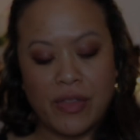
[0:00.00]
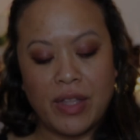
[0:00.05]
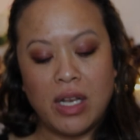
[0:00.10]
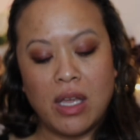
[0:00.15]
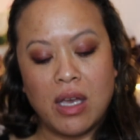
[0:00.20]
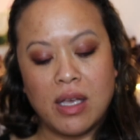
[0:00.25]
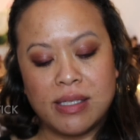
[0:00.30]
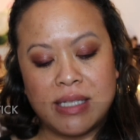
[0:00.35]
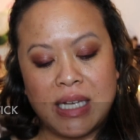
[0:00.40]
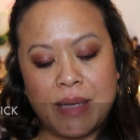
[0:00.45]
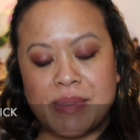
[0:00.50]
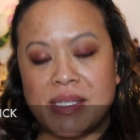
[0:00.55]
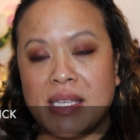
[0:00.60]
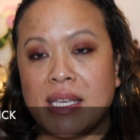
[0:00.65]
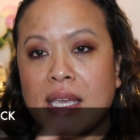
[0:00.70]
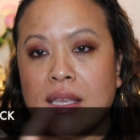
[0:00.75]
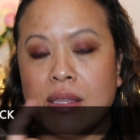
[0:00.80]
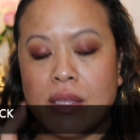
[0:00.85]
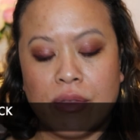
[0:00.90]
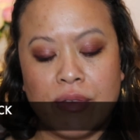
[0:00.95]
the last
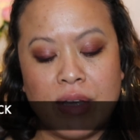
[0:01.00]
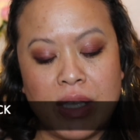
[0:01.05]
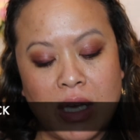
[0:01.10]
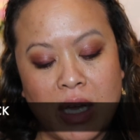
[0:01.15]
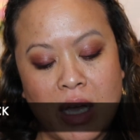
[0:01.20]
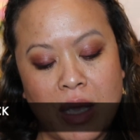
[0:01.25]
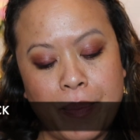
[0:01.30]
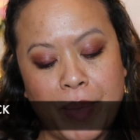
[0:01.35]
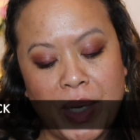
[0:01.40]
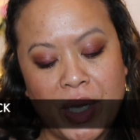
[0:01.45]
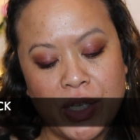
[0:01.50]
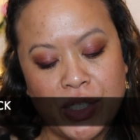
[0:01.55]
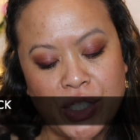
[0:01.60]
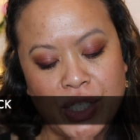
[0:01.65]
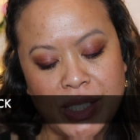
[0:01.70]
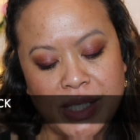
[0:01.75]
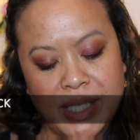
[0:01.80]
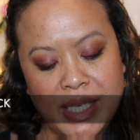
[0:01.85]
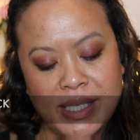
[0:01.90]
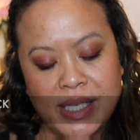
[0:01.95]
lipstick in the three that I
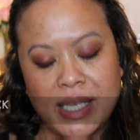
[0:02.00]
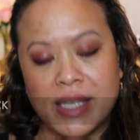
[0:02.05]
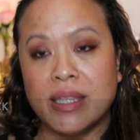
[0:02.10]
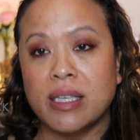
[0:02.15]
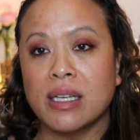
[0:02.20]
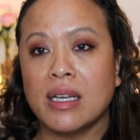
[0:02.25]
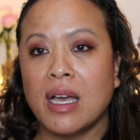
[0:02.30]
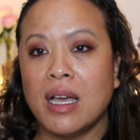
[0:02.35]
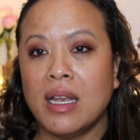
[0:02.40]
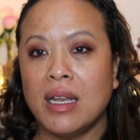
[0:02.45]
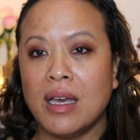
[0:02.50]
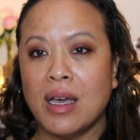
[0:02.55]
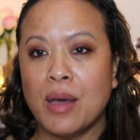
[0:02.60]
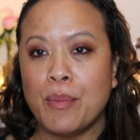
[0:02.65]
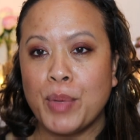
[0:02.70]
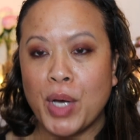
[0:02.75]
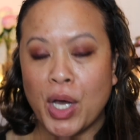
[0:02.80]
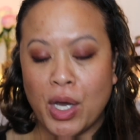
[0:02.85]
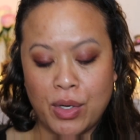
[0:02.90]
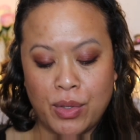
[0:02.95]
purchased is in the colour
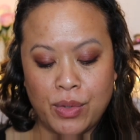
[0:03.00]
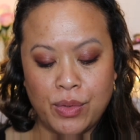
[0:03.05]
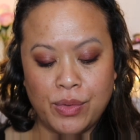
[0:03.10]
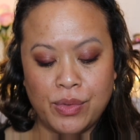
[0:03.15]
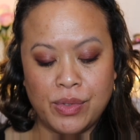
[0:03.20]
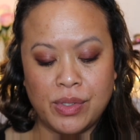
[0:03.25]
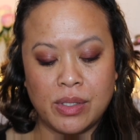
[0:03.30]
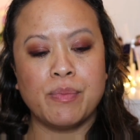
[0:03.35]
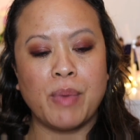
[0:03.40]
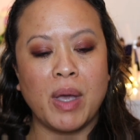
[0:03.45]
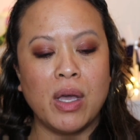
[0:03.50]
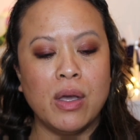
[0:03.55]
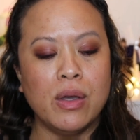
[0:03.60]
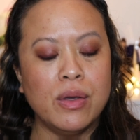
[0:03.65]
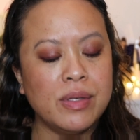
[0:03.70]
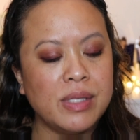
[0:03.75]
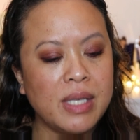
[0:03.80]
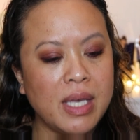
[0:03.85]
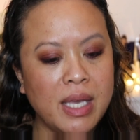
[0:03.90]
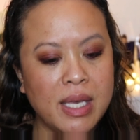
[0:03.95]
Pose.
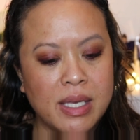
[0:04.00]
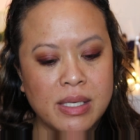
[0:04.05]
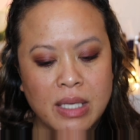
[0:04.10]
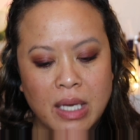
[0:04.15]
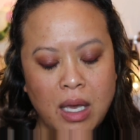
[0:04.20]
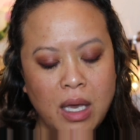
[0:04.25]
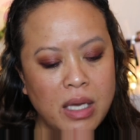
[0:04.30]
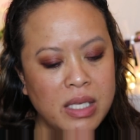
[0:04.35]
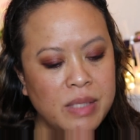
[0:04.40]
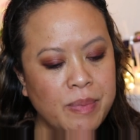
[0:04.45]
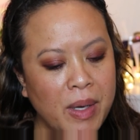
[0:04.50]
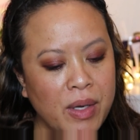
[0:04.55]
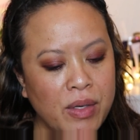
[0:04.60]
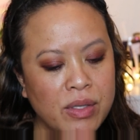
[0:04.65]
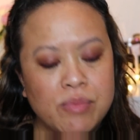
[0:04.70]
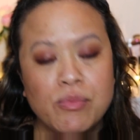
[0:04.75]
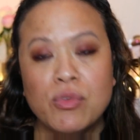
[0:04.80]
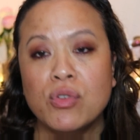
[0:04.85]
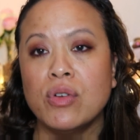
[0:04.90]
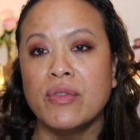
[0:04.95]
Pose is, I
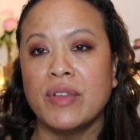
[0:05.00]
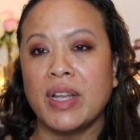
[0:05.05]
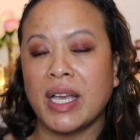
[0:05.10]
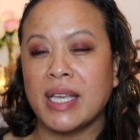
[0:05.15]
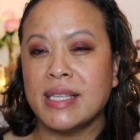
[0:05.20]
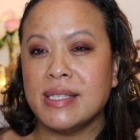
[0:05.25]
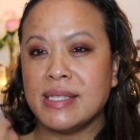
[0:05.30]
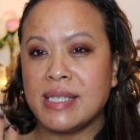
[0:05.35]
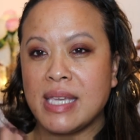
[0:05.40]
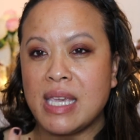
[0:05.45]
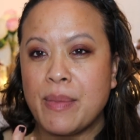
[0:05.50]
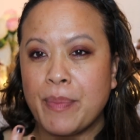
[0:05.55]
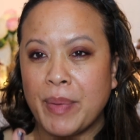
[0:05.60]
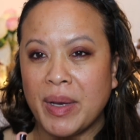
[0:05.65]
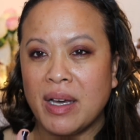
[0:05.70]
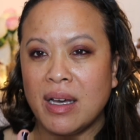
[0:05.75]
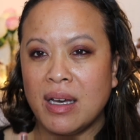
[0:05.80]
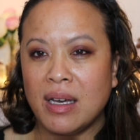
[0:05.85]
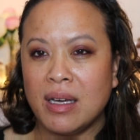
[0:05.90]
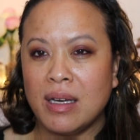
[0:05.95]
suppose, more of like a
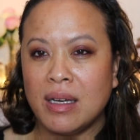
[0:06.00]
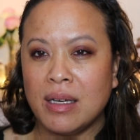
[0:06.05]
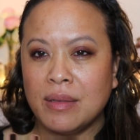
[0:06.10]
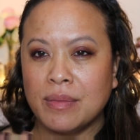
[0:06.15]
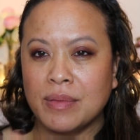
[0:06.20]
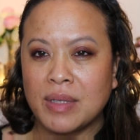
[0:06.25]
deeper